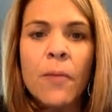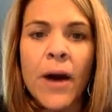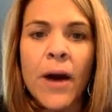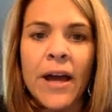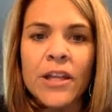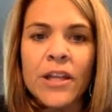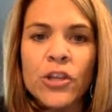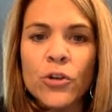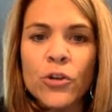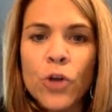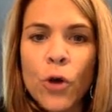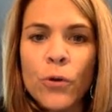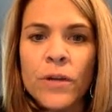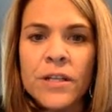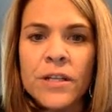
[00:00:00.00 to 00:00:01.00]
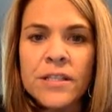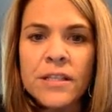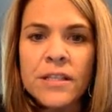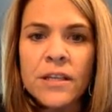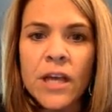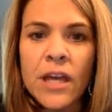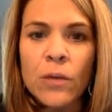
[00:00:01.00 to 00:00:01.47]
But you'll notice
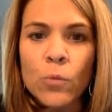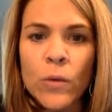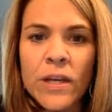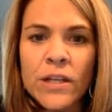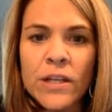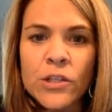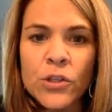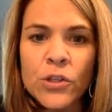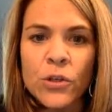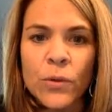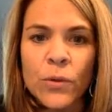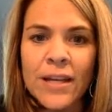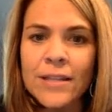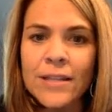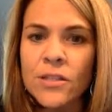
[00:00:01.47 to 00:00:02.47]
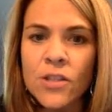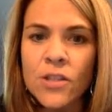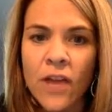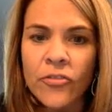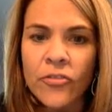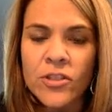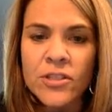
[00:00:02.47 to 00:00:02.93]
in week 2, it's
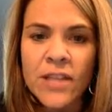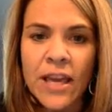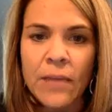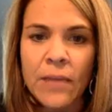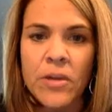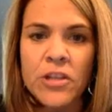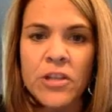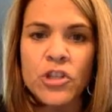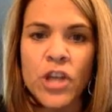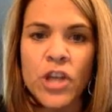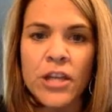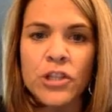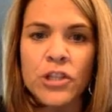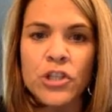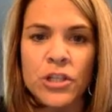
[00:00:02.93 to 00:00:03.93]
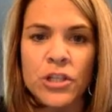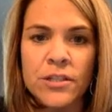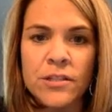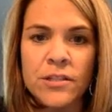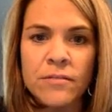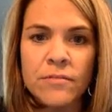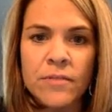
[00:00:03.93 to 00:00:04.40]
not the same. It
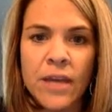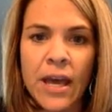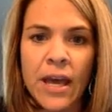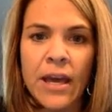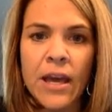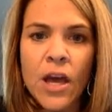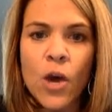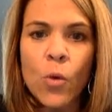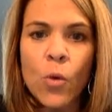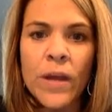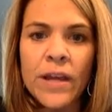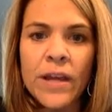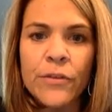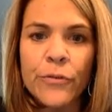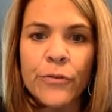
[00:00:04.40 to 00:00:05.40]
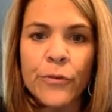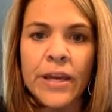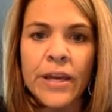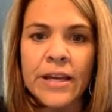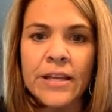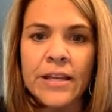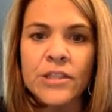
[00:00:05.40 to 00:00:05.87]
changes, okay? Week
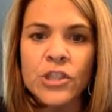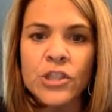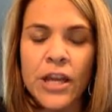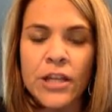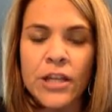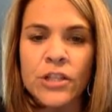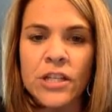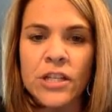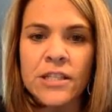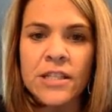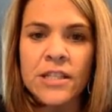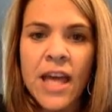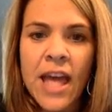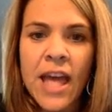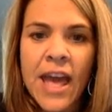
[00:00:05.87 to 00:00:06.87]
3, it changes.